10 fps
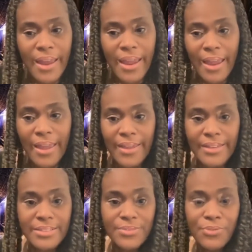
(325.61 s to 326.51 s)

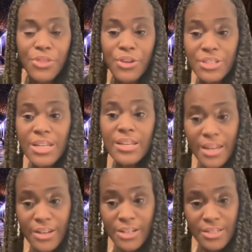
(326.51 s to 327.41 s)
And for 13
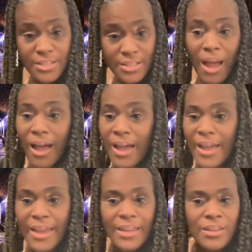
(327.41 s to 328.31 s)
years,
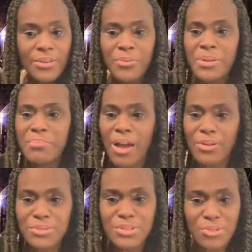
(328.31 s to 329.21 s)
I
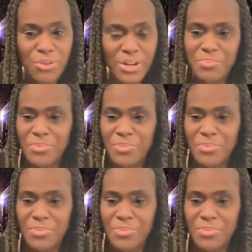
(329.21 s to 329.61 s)
remodeled stores.